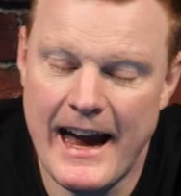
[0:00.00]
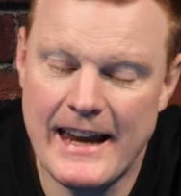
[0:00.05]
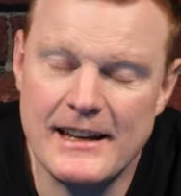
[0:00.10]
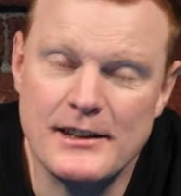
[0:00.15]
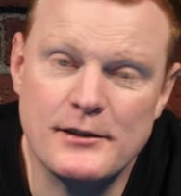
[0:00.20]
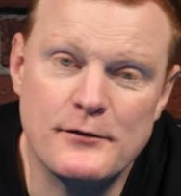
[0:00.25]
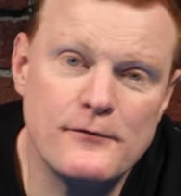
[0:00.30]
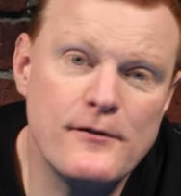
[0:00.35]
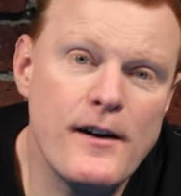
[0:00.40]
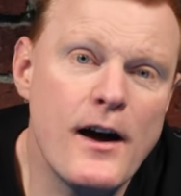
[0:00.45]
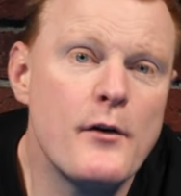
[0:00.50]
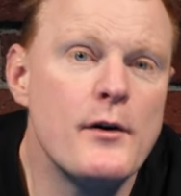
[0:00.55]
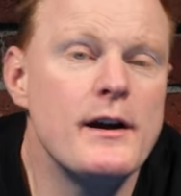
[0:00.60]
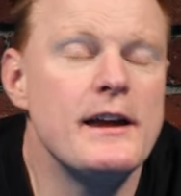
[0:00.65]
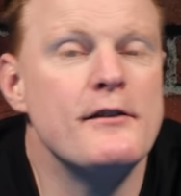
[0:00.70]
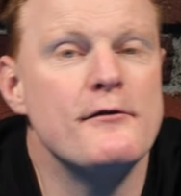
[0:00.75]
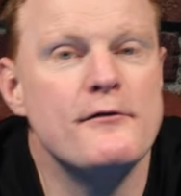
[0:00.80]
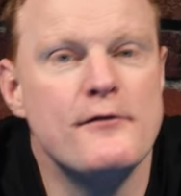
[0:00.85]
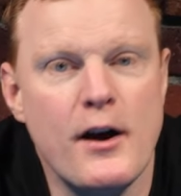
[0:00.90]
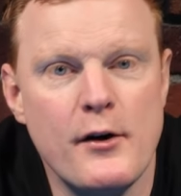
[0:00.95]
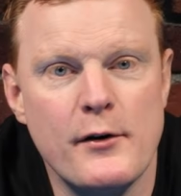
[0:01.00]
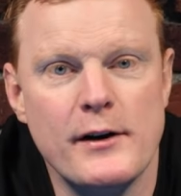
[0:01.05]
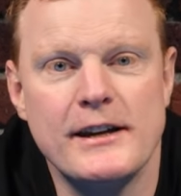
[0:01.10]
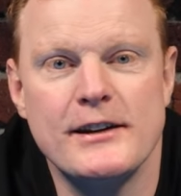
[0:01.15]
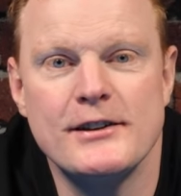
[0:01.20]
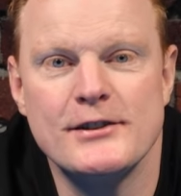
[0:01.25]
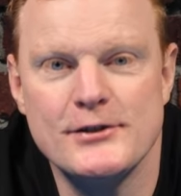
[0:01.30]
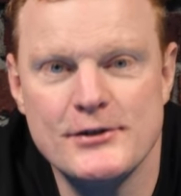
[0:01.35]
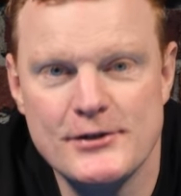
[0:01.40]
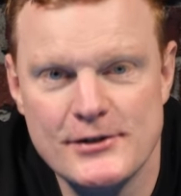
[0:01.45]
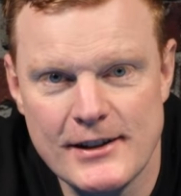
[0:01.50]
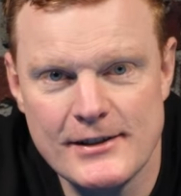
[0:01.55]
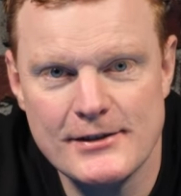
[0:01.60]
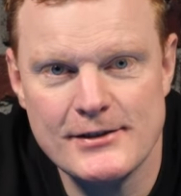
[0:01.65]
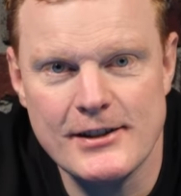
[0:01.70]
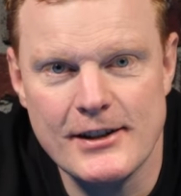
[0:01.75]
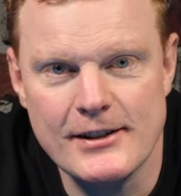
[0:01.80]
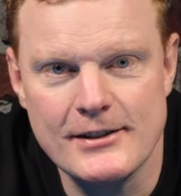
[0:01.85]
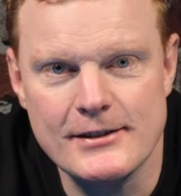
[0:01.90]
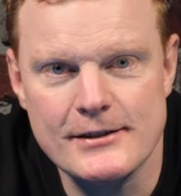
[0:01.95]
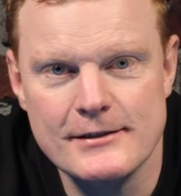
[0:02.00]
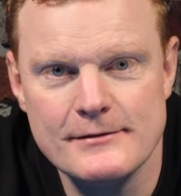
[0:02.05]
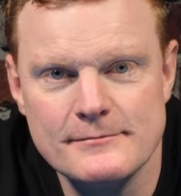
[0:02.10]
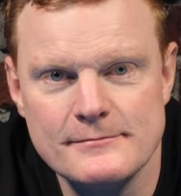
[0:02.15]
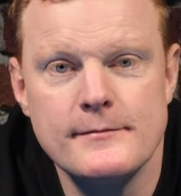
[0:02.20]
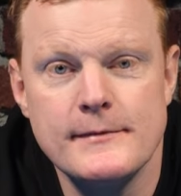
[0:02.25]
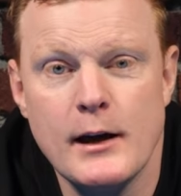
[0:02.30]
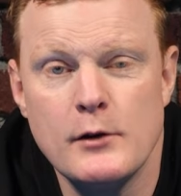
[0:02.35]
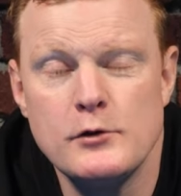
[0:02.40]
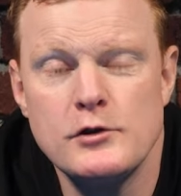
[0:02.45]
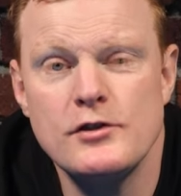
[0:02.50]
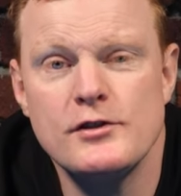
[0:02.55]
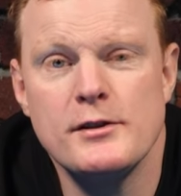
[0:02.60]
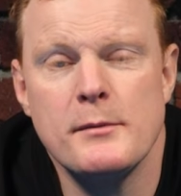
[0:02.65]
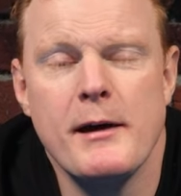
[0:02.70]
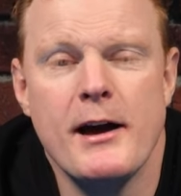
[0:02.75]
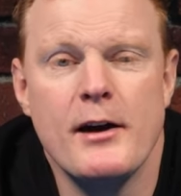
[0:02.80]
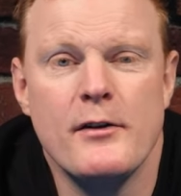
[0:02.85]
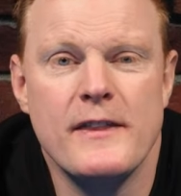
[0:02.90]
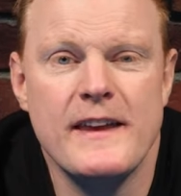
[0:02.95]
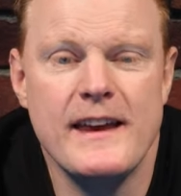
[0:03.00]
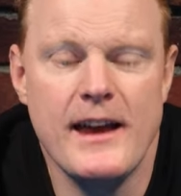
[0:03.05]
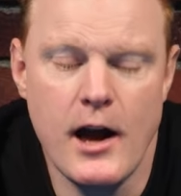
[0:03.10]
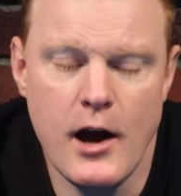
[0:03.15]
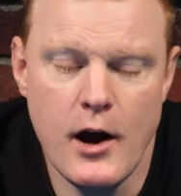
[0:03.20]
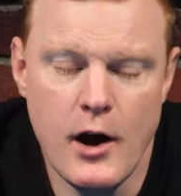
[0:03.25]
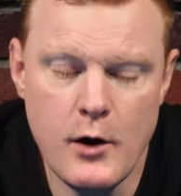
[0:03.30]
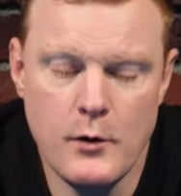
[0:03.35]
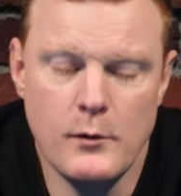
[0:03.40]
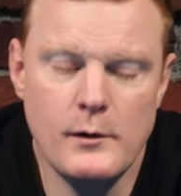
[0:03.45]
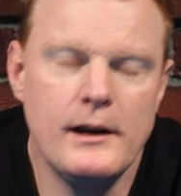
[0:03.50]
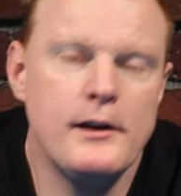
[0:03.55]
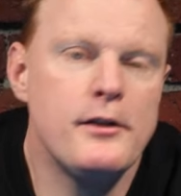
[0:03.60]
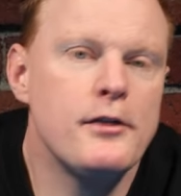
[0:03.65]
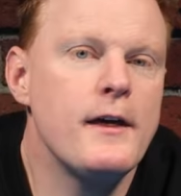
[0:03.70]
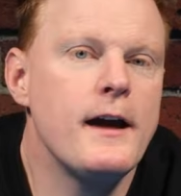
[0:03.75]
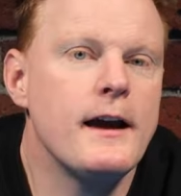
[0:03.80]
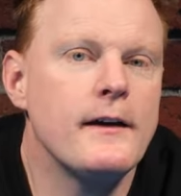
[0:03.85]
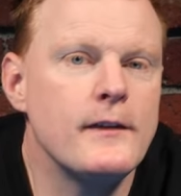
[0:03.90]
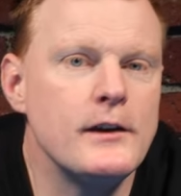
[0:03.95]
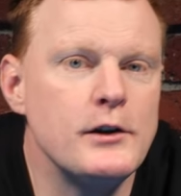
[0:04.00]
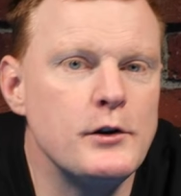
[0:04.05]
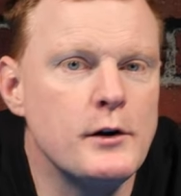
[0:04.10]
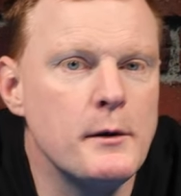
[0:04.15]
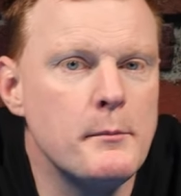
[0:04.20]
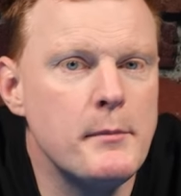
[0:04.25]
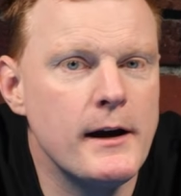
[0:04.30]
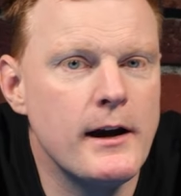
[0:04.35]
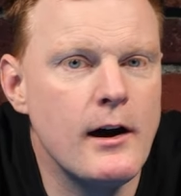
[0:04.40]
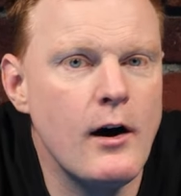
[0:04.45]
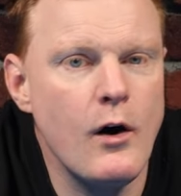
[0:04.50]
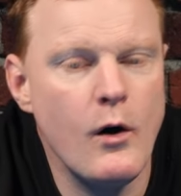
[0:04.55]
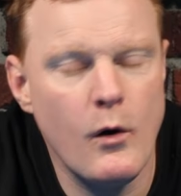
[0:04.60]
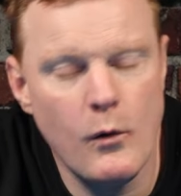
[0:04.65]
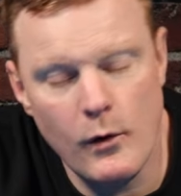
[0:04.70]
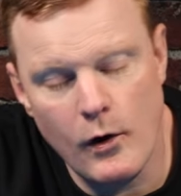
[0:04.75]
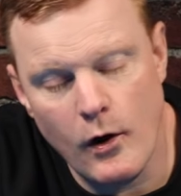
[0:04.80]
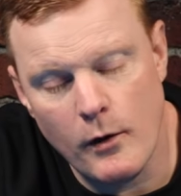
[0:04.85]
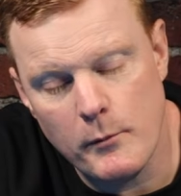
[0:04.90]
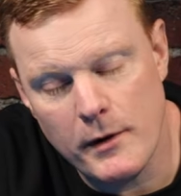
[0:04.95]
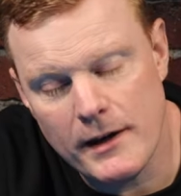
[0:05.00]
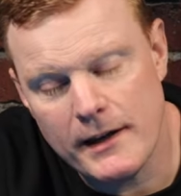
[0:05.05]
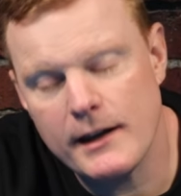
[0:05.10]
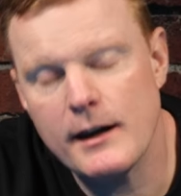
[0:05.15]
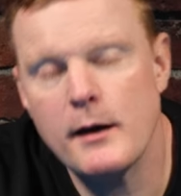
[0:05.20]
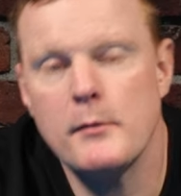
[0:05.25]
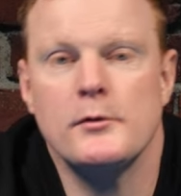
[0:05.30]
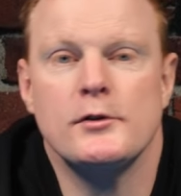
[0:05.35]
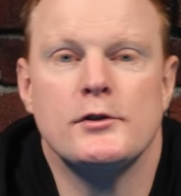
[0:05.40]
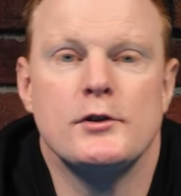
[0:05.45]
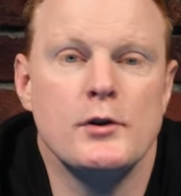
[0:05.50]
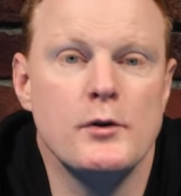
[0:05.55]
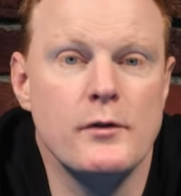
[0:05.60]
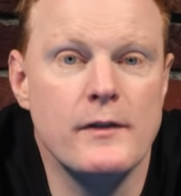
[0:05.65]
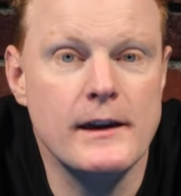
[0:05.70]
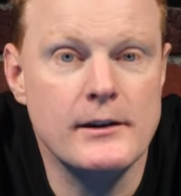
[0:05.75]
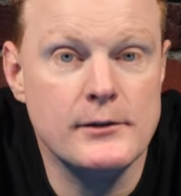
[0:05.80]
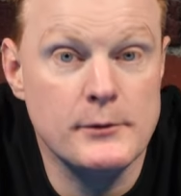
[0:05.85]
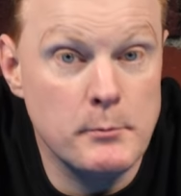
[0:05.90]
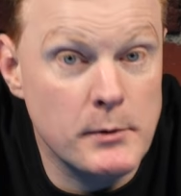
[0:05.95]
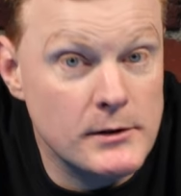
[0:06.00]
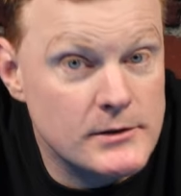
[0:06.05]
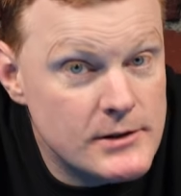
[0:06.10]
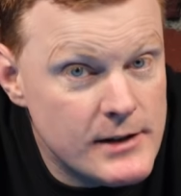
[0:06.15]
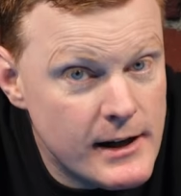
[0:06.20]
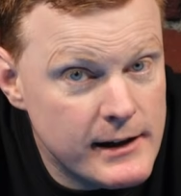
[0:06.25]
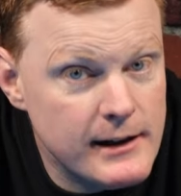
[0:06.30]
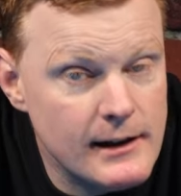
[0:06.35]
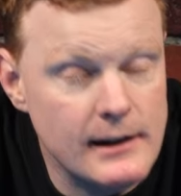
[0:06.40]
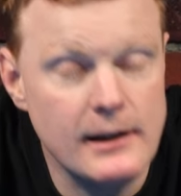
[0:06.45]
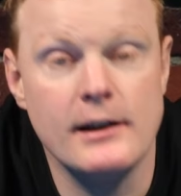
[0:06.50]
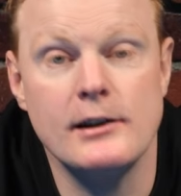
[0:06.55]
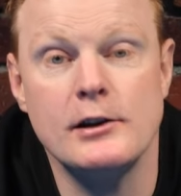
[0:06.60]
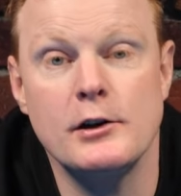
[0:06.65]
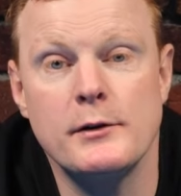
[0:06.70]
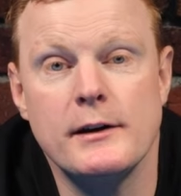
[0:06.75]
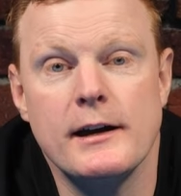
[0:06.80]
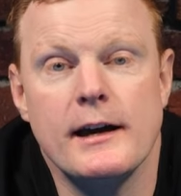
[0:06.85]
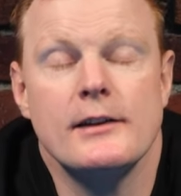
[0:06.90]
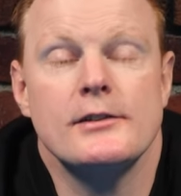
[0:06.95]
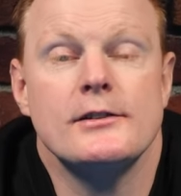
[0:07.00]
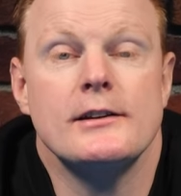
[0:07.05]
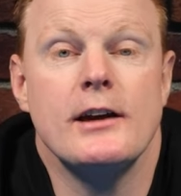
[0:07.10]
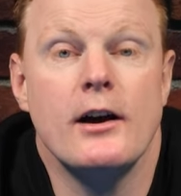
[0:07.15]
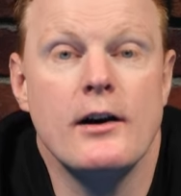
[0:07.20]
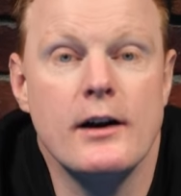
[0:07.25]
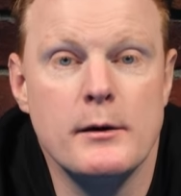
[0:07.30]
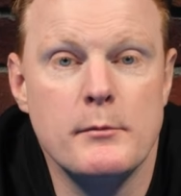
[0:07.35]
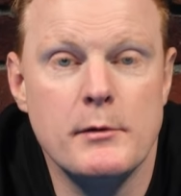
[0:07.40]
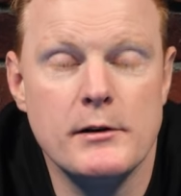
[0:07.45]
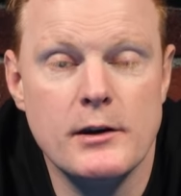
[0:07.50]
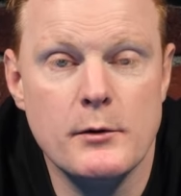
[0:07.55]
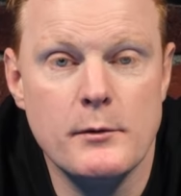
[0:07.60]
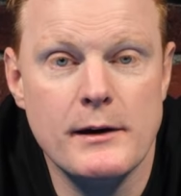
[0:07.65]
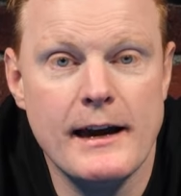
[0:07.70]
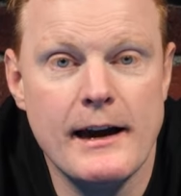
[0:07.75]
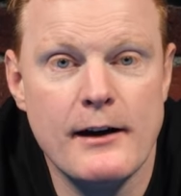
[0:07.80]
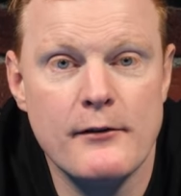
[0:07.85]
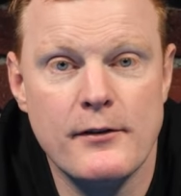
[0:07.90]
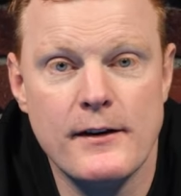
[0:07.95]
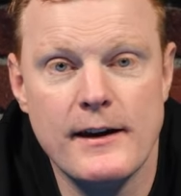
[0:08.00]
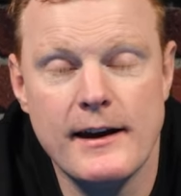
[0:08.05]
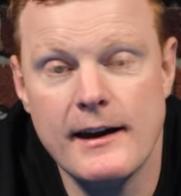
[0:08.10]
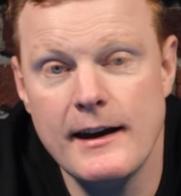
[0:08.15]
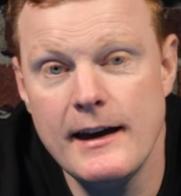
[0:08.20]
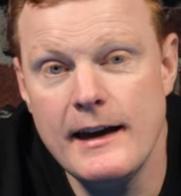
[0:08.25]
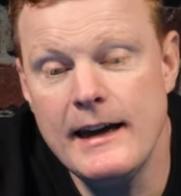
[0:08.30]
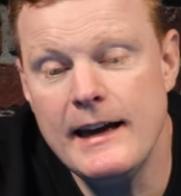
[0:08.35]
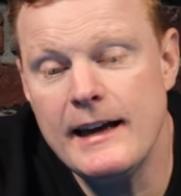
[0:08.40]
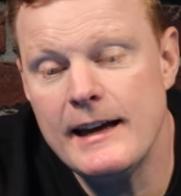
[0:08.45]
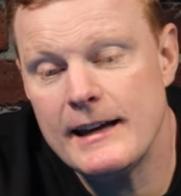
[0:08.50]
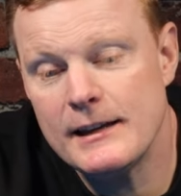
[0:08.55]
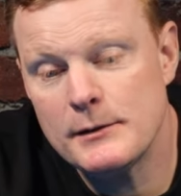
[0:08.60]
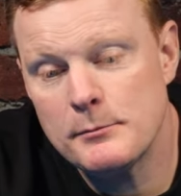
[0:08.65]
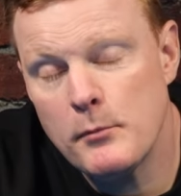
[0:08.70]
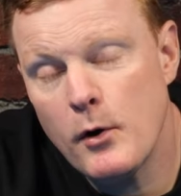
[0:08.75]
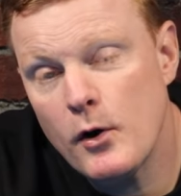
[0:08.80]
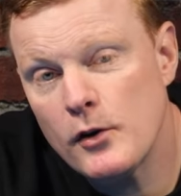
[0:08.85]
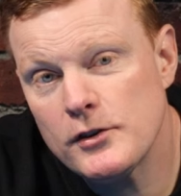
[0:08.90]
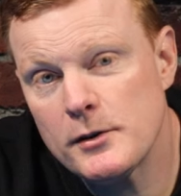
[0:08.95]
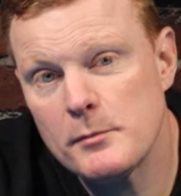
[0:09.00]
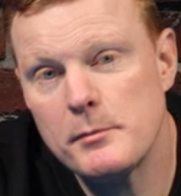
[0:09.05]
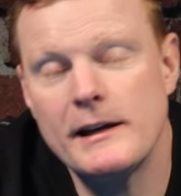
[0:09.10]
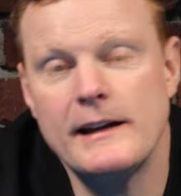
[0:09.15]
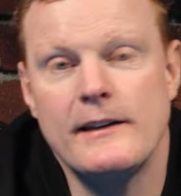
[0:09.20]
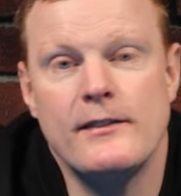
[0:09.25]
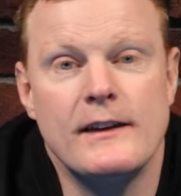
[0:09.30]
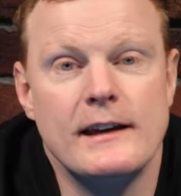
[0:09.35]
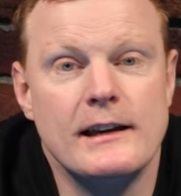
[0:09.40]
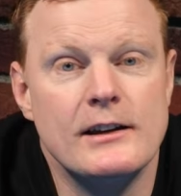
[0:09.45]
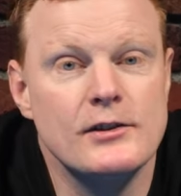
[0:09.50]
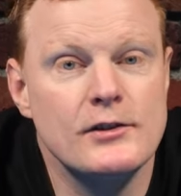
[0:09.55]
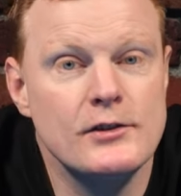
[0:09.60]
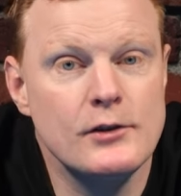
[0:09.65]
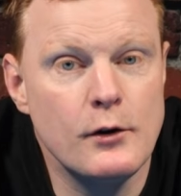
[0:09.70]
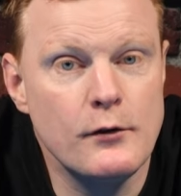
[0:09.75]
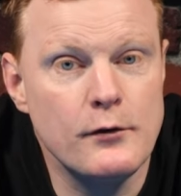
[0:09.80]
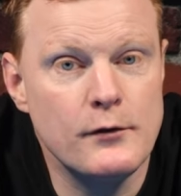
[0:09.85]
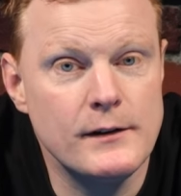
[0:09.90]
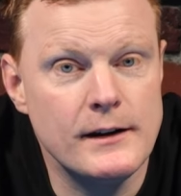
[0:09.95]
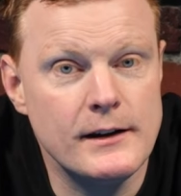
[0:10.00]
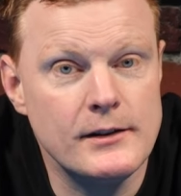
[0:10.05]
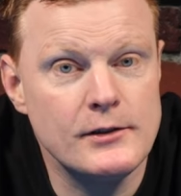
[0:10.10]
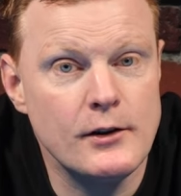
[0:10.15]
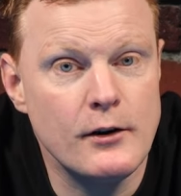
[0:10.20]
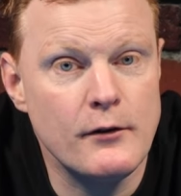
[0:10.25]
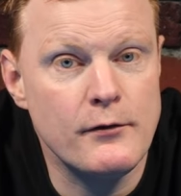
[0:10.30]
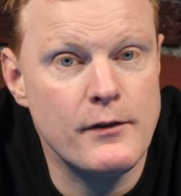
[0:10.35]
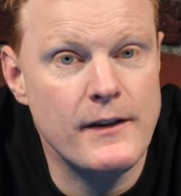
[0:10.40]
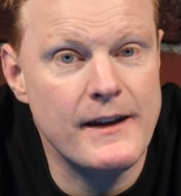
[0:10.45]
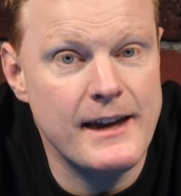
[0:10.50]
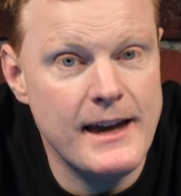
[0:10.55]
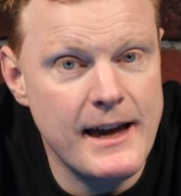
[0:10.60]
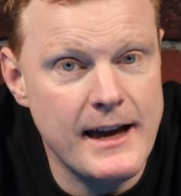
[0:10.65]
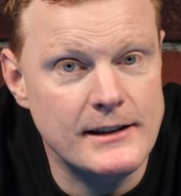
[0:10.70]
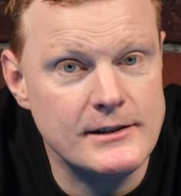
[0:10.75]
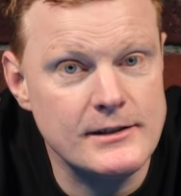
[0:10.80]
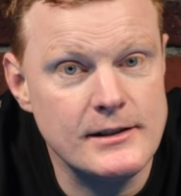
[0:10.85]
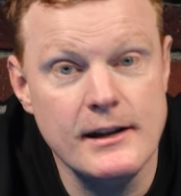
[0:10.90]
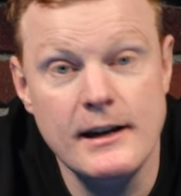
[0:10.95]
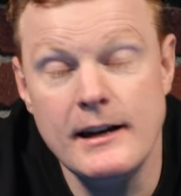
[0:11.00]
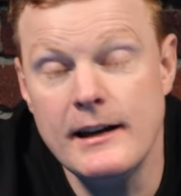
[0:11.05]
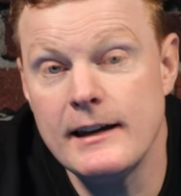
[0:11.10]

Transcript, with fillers: and is very, very consistent. Now, just about the only thing that you could pick a hole on when it comes to this particular Lucasi hybrid that we have here is possibly the softness of the hit.